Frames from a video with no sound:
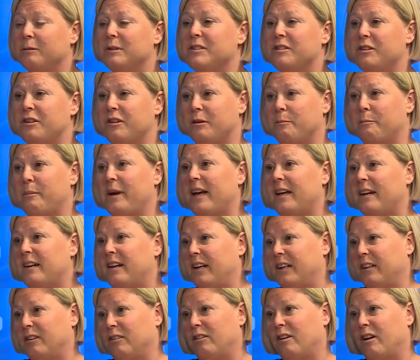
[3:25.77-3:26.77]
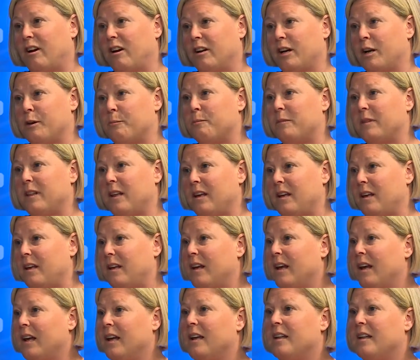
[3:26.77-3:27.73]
into the bed and clog up the,